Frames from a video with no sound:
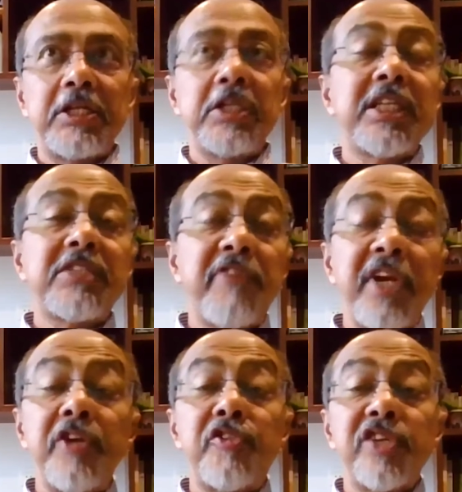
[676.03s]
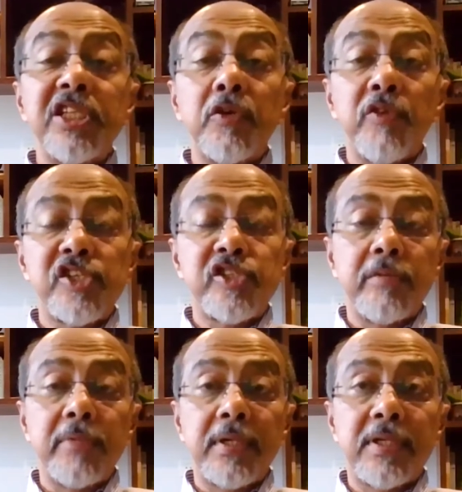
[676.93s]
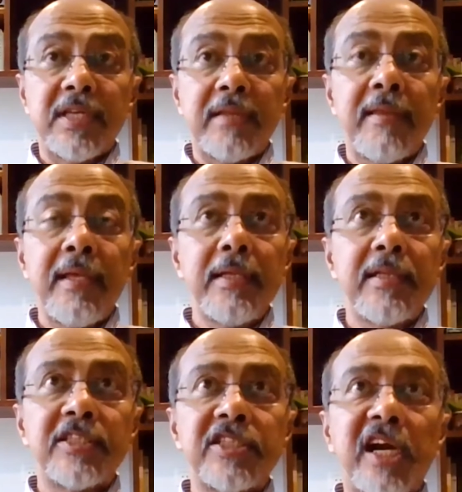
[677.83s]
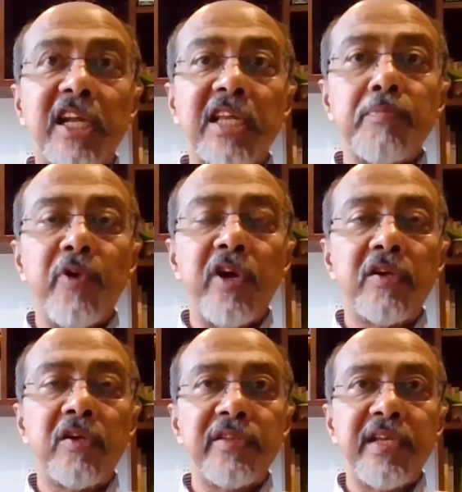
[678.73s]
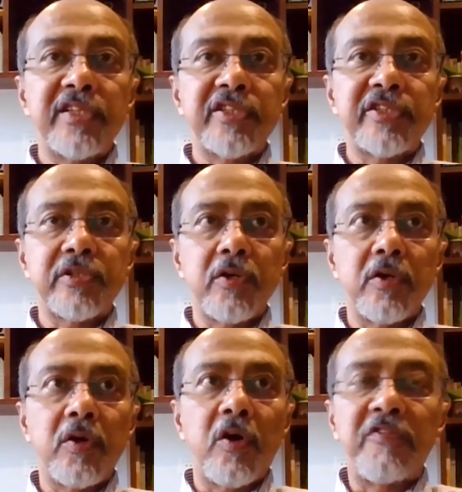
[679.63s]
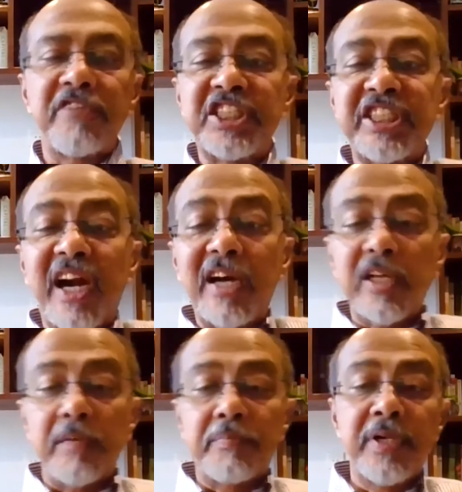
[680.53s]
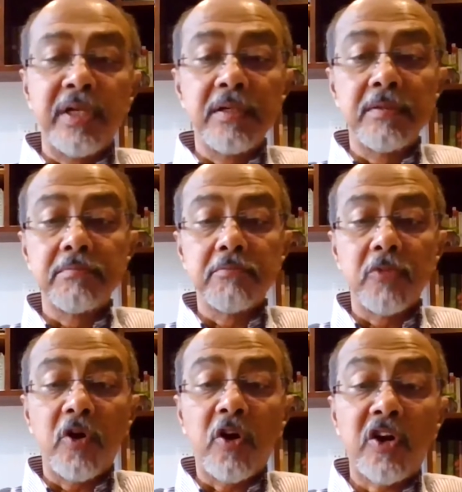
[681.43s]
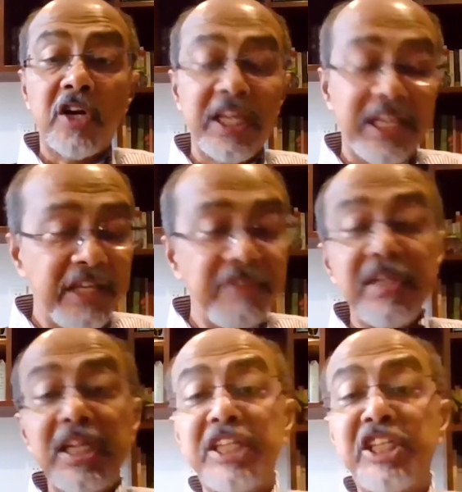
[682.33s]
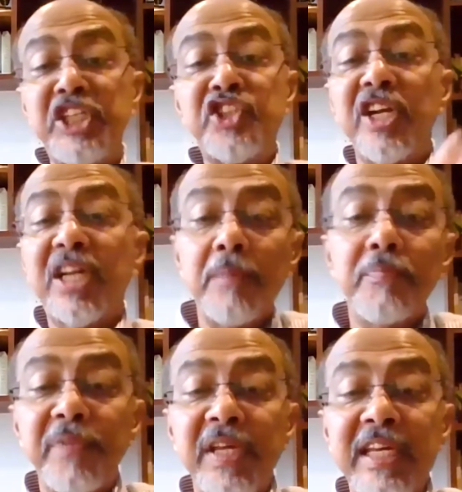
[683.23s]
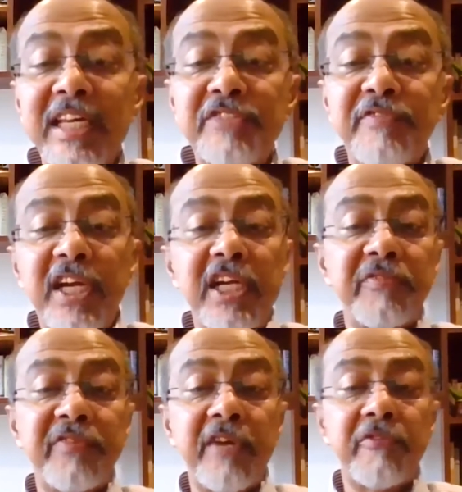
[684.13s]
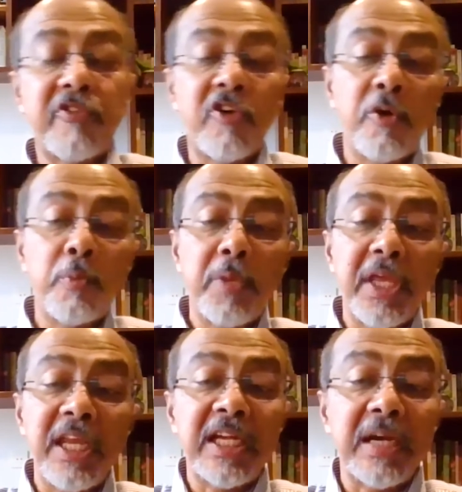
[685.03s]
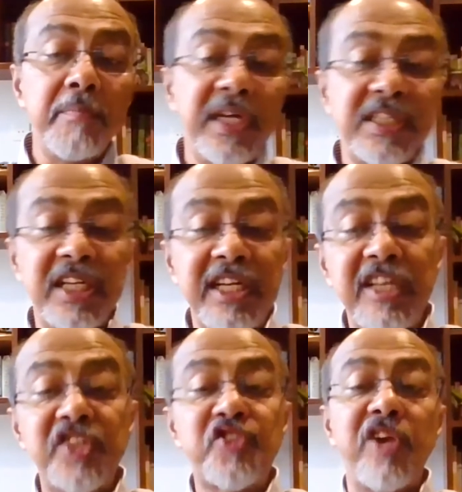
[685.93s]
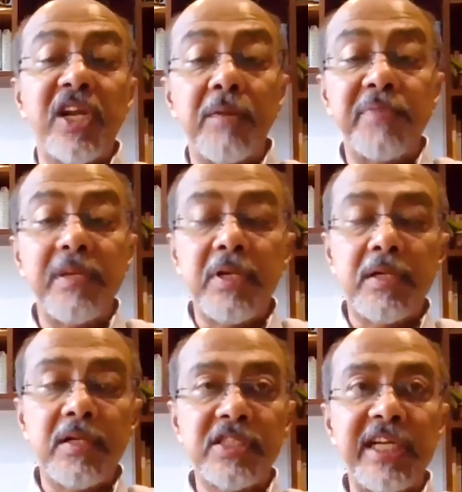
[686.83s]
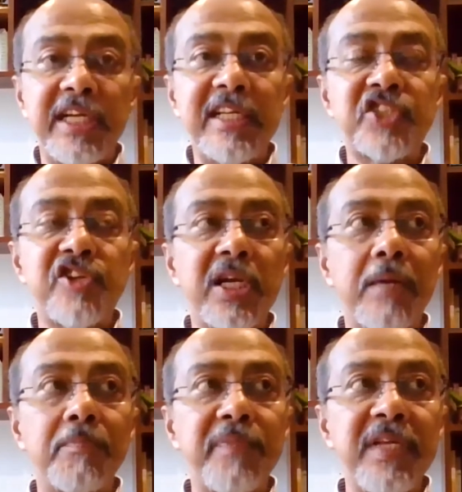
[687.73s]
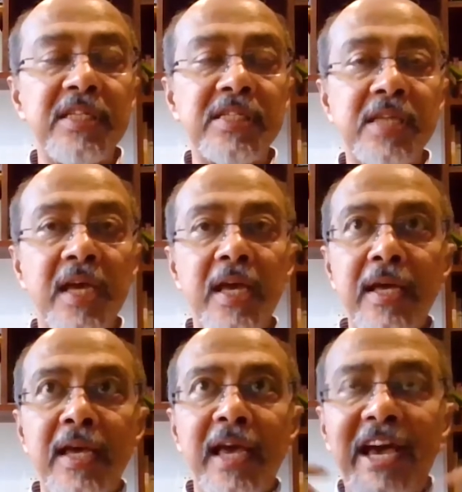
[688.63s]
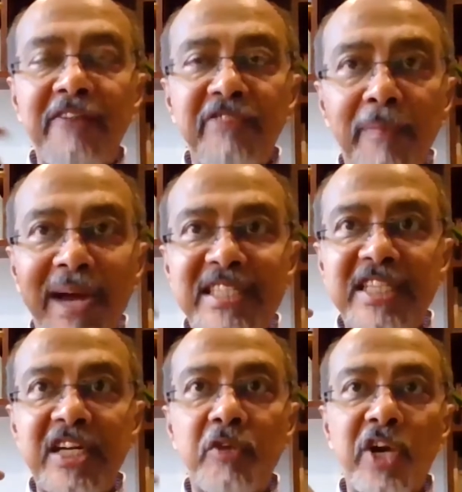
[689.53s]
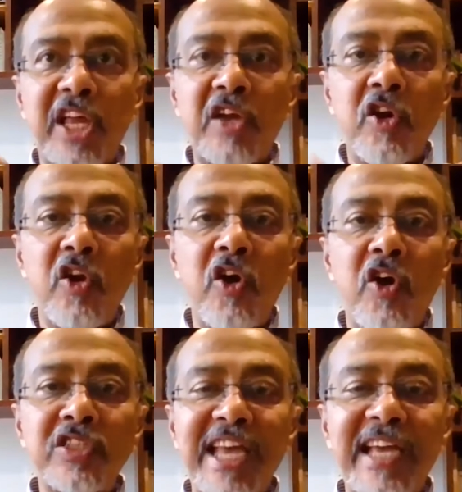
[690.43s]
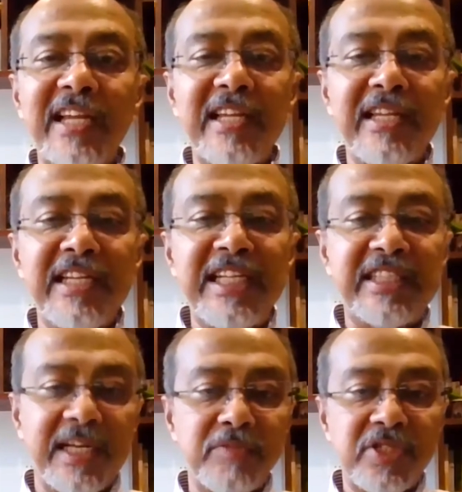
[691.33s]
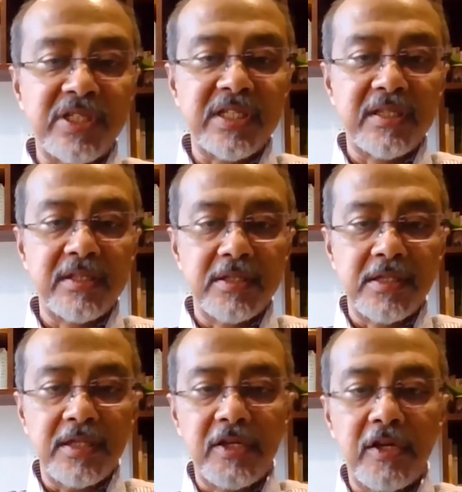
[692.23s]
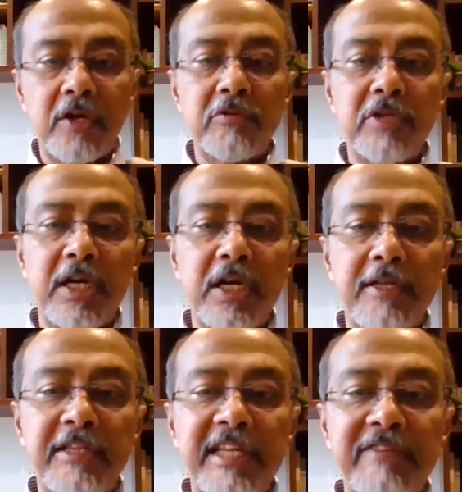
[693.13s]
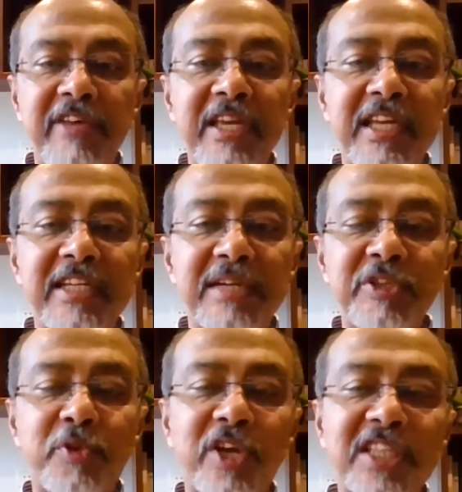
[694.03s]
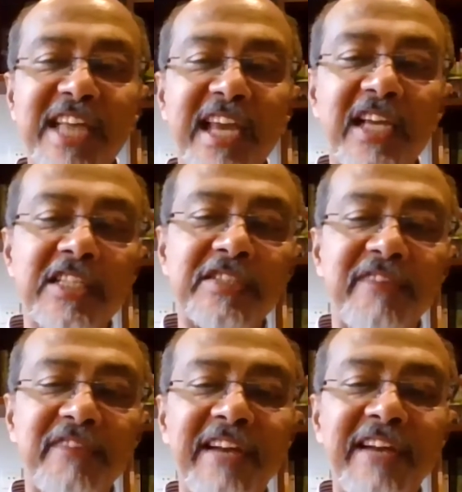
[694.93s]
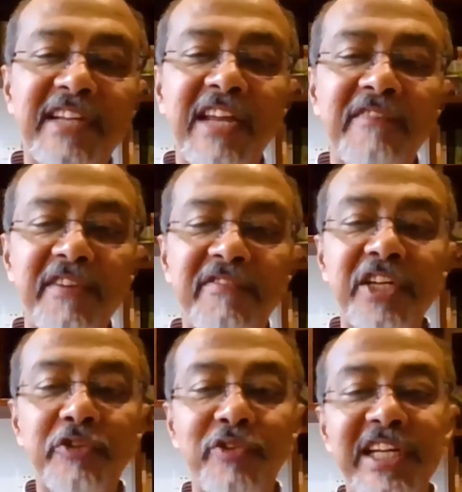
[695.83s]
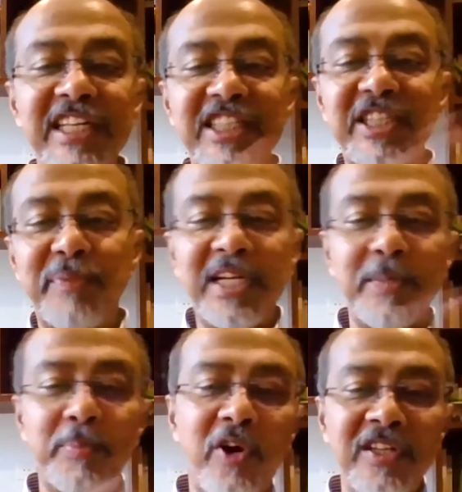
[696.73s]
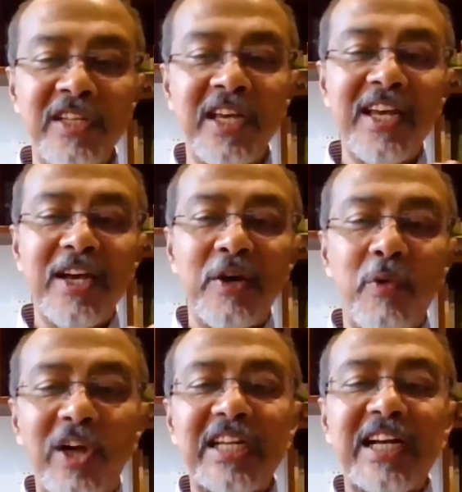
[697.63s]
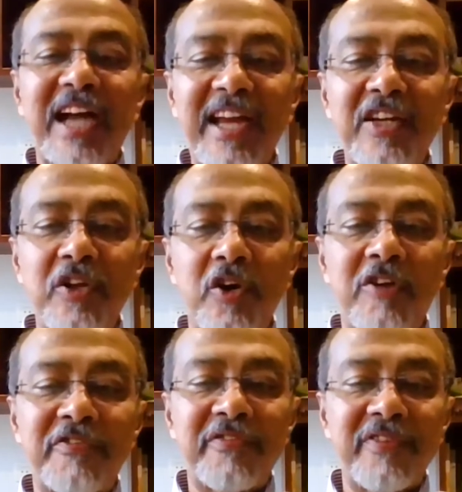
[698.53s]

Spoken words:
that's a very interesting question, because I think the starting point on this of a startup or even a digital company is very different from incumbents, an industrial company, because the industrial companies have a mindset of what I call long cycle lead times. They think in terms of product cycles, 5, 10, 15, 20 years, depend upon what kind of